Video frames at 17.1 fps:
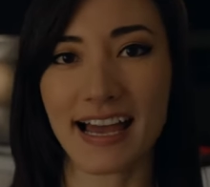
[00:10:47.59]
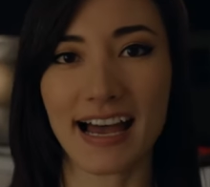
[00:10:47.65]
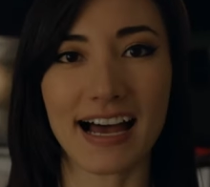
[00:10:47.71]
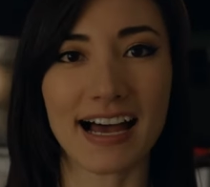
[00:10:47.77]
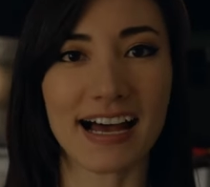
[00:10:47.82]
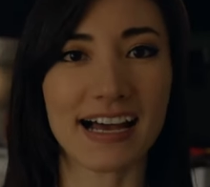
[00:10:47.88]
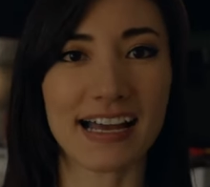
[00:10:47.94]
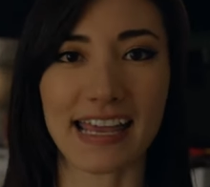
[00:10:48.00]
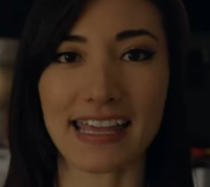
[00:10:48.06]

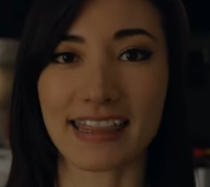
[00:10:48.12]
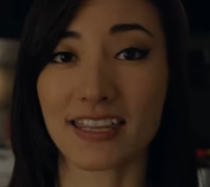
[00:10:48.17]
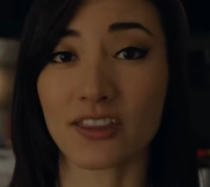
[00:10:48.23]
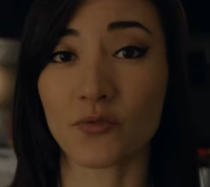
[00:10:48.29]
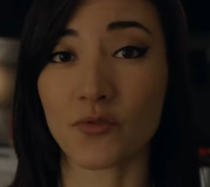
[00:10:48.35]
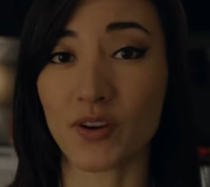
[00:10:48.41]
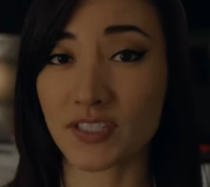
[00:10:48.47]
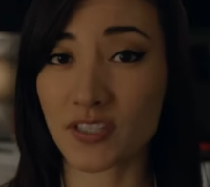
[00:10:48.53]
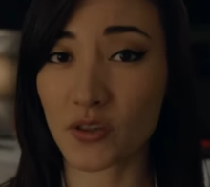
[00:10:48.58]
Uh, and then the
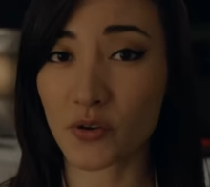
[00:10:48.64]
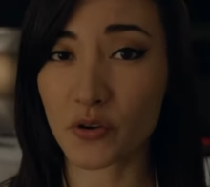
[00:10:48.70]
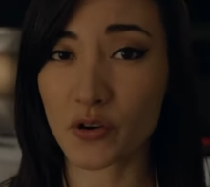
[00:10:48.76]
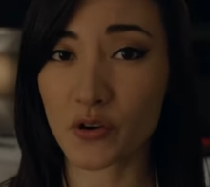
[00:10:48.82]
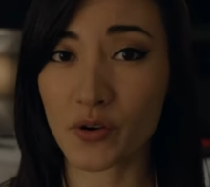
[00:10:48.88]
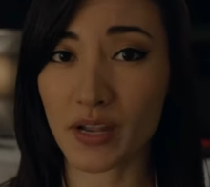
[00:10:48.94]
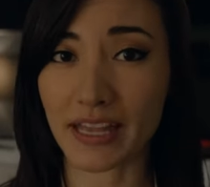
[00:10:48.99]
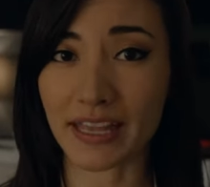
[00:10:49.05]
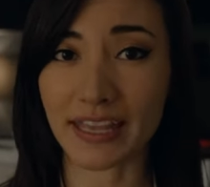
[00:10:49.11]
rest of the
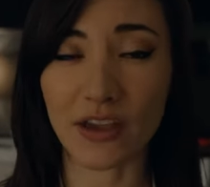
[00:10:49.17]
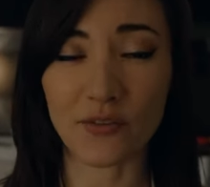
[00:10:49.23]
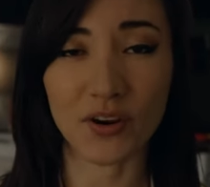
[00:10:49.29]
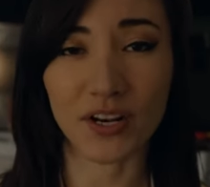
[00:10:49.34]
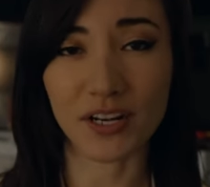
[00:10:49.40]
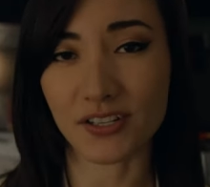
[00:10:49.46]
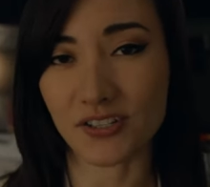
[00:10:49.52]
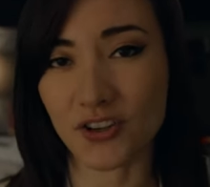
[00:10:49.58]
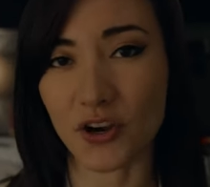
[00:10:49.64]
crew can get
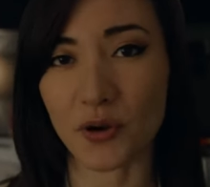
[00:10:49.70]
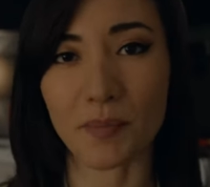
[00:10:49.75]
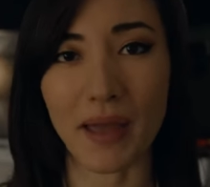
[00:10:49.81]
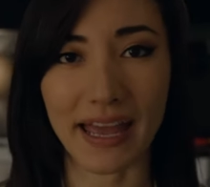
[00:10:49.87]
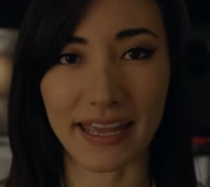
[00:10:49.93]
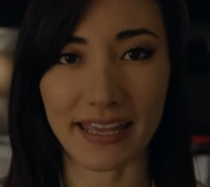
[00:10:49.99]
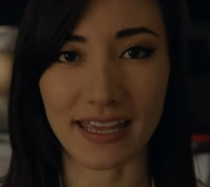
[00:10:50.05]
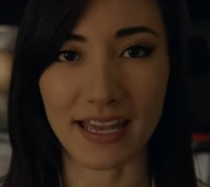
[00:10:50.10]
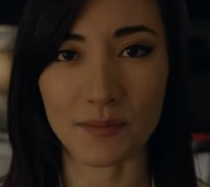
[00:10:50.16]
ready to start
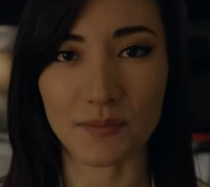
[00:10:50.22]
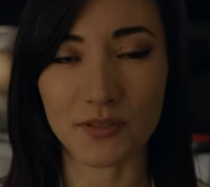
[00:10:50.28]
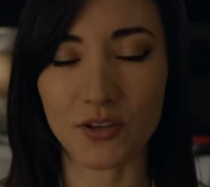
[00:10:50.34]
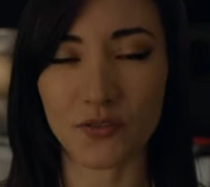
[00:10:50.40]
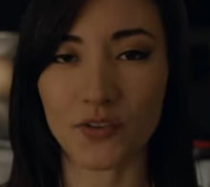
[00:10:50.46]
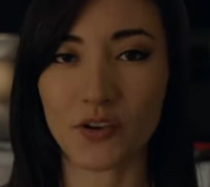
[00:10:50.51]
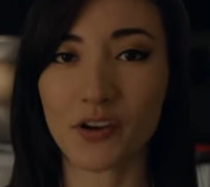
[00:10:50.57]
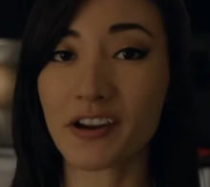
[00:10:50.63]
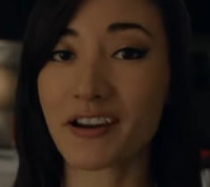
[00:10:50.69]
packing up. So
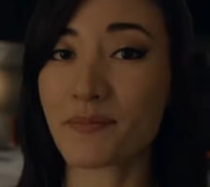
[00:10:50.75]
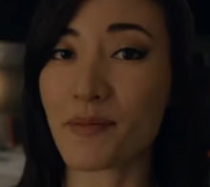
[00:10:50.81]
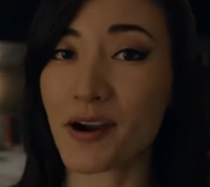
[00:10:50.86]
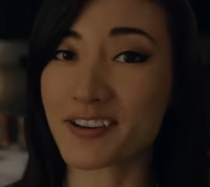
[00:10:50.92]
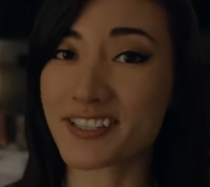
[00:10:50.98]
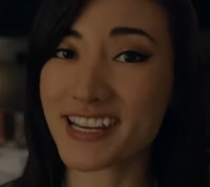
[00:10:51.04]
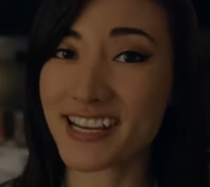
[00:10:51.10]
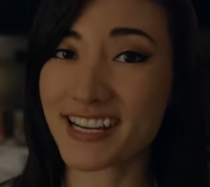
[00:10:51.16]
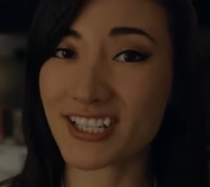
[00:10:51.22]
if you hear
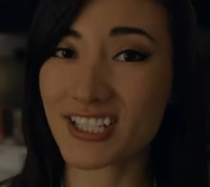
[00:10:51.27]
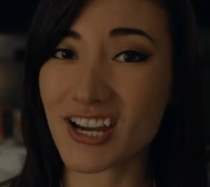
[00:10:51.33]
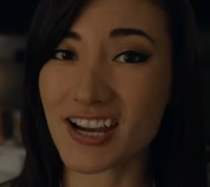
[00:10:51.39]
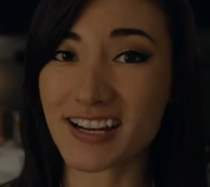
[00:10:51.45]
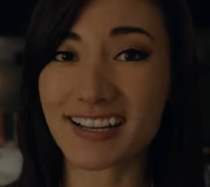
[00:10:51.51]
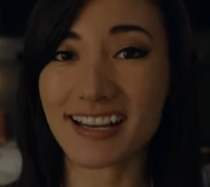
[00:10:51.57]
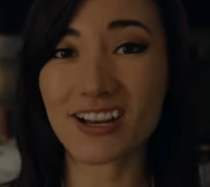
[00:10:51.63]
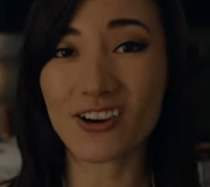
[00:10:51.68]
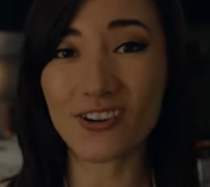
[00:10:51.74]
martini
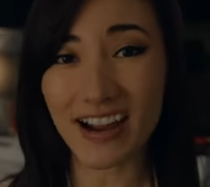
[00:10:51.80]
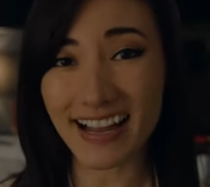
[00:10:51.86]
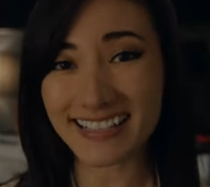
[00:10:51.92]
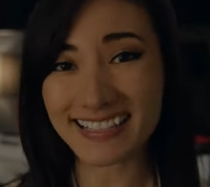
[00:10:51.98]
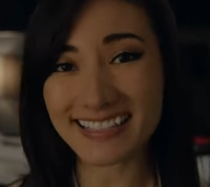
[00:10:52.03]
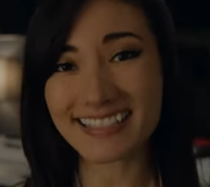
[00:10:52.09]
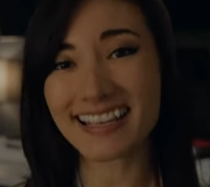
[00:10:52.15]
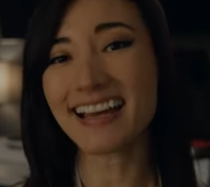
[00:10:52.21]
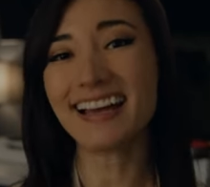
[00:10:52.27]
shot,
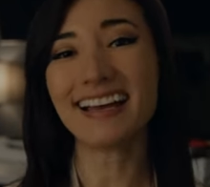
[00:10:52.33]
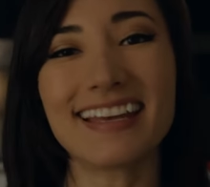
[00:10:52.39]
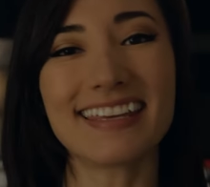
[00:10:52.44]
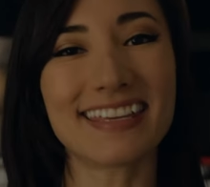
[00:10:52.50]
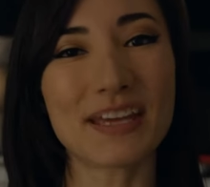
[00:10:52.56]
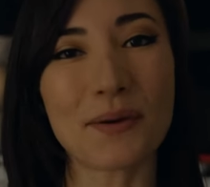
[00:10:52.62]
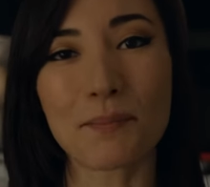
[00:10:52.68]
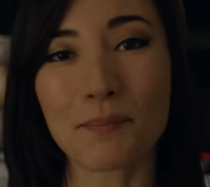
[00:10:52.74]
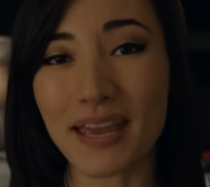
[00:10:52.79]
congrats,
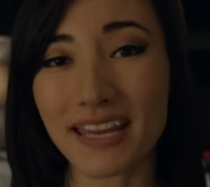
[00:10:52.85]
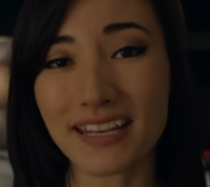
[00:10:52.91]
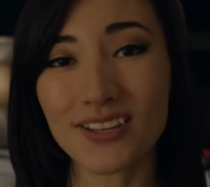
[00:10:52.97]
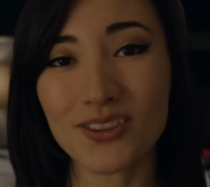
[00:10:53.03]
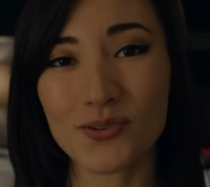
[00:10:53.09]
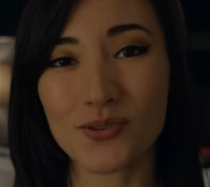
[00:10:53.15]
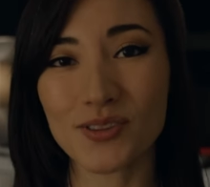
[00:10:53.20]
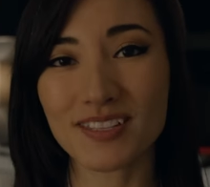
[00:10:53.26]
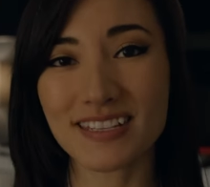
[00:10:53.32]
you made it
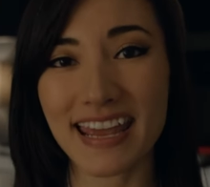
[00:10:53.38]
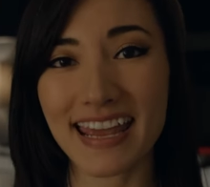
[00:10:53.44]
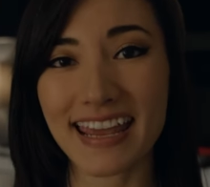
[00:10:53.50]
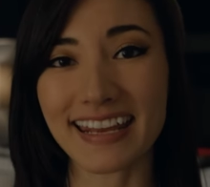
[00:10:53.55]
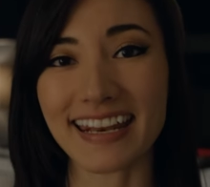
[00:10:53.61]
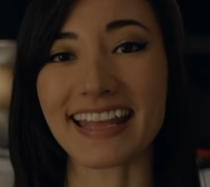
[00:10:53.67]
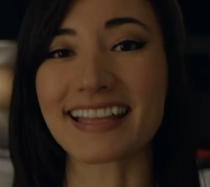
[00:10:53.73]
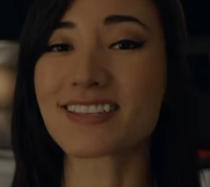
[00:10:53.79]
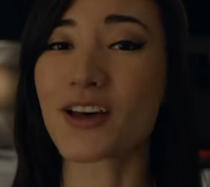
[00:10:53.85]
through the day
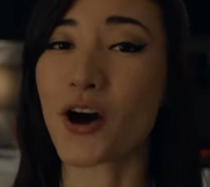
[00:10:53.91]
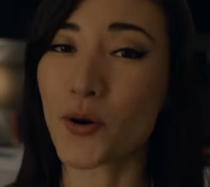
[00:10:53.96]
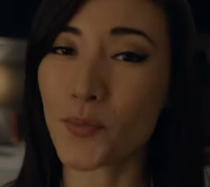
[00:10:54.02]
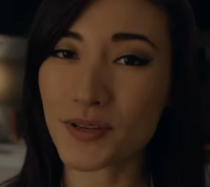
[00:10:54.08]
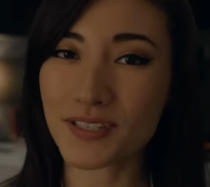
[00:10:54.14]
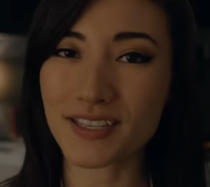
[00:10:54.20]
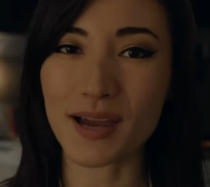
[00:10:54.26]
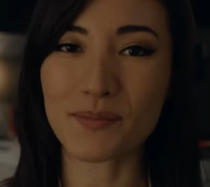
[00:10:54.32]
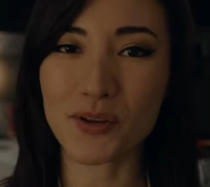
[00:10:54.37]
and it's
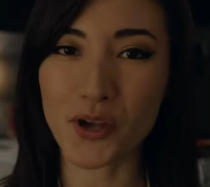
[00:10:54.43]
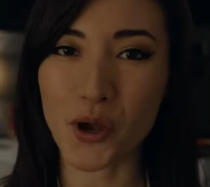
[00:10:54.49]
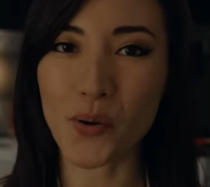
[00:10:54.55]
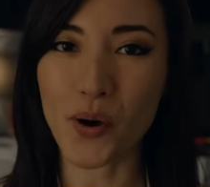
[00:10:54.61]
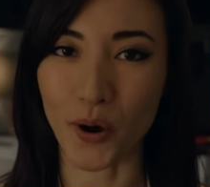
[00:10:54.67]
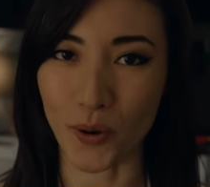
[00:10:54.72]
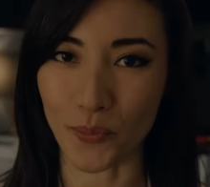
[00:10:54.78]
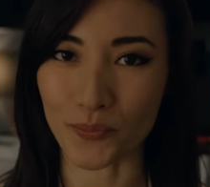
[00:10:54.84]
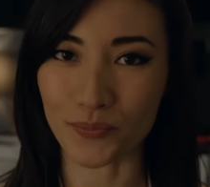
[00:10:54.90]
almost time to go
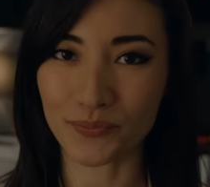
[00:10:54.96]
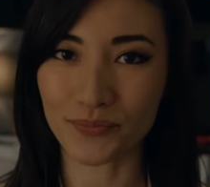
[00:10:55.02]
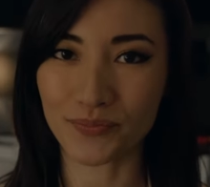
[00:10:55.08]
home.